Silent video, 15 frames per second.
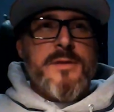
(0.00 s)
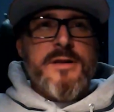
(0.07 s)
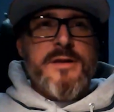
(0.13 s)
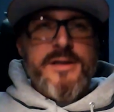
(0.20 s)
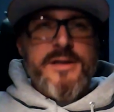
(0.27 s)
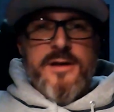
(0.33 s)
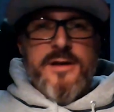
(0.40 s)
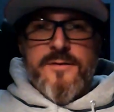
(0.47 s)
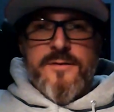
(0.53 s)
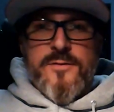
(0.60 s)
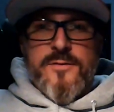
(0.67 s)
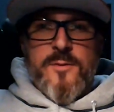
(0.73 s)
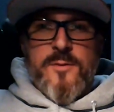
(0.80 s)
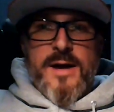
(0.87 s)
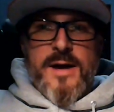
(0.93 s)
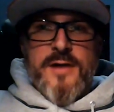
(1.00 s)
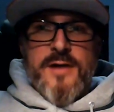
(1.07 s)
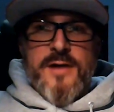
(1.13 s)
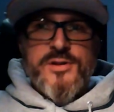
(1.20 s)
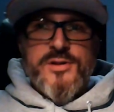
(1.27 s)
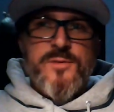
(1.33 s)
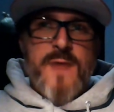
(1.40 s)
Cleaned it up for a
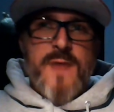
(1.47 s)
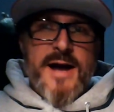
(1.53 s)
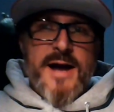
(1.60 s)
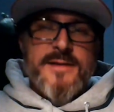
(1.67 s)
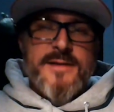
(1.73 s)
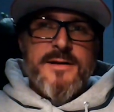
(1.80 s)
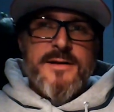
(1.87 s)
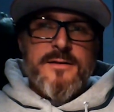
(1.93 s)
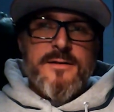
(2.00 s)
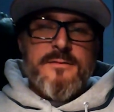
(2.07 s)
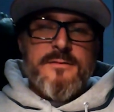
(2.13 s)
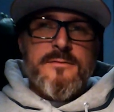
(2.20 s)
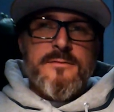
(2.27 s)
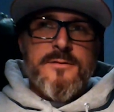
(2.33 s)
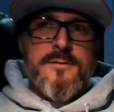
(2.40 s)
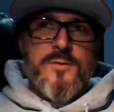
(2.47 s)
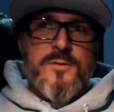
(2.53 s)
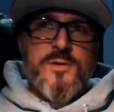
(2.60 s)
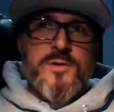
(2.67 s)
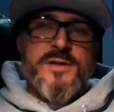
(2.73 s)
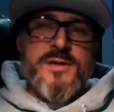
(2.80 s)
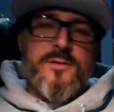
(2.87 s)
while. She rocked it. And of
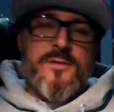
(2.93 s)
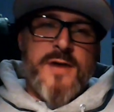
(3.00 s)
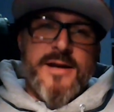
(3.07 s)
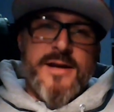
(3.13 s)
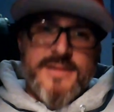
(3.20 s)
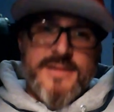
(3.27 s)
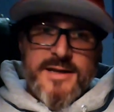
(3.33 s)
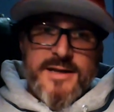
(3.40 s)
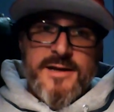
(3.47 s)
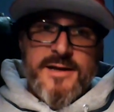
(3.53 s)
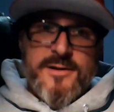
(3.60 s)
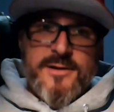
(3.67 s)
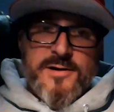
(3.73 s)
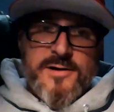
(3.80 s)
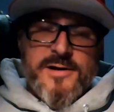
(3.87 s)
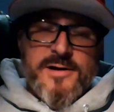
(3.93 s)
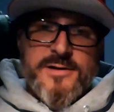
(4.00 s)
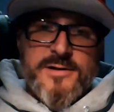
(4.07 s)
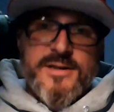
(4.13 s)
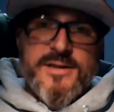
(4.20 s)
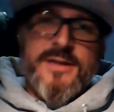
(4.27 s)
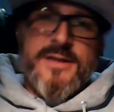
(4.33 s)
course, they don't know how to take care of
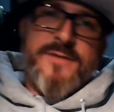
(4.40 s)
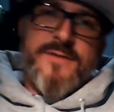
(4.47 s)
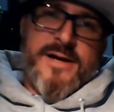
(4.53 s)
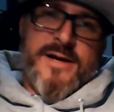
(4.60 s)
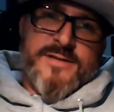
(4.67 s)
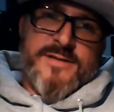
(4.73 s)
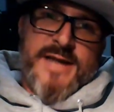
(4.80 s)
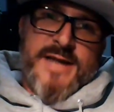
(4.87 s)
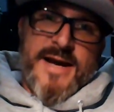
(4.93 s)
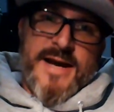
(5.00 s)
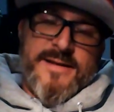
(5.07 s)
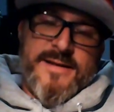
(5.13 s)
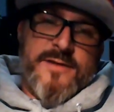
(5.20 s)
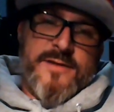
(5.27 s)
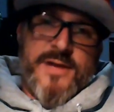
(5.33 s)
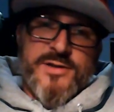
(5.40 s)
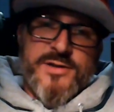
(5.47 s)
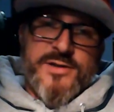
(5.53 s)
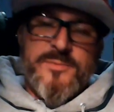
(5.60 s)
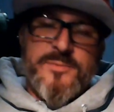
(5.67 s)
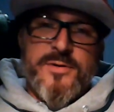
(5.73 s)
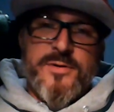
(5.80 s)
cars. They leave it outside. They don't
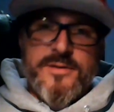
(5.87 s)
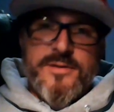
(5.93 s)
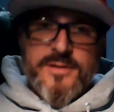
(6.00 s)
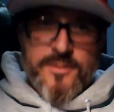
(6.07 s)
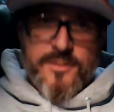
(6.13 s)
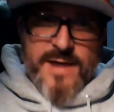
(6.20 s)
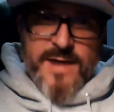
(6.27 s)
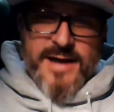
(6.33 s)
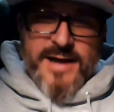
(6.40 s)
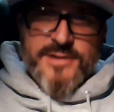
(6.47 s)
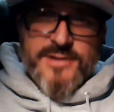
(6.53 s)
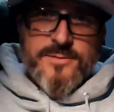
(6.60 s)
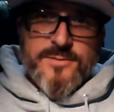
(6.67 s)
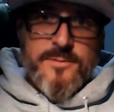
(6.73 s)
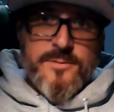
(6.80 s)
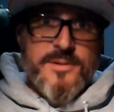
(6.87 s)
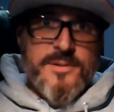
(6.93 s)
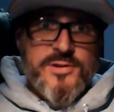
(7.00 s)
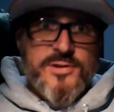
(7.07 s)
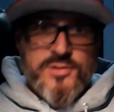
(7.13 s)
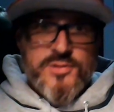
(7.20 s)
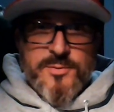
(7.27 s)
actually put it in the garage. Well,
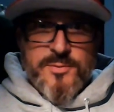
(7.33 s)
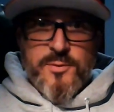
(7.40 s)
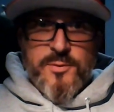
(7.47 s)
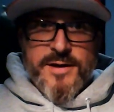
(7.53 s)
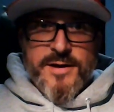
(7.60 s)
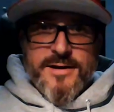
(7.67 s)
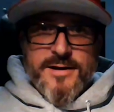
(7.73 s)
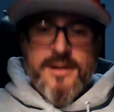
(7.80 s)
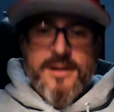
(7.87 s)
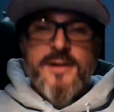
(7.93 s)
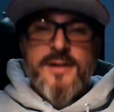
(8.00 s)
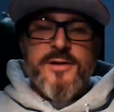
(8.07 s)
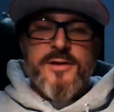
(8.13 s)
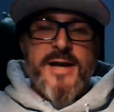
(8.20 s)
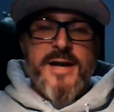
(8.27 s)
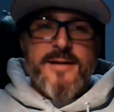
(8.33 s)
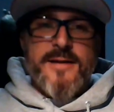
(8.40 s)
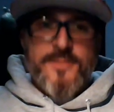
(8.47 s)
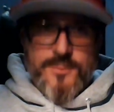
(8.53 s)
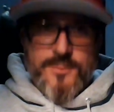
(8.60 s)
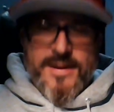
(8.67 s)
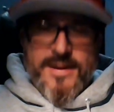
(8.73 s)
it's a triple white car. You
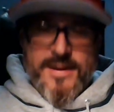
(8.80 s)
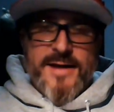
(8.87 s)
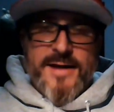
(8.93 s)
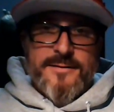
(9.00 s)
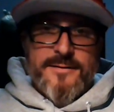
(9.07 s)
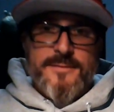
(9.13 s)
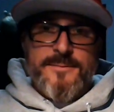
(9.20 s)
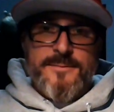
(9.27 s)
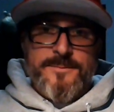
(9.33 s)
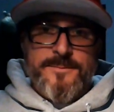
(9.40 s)
can't do that.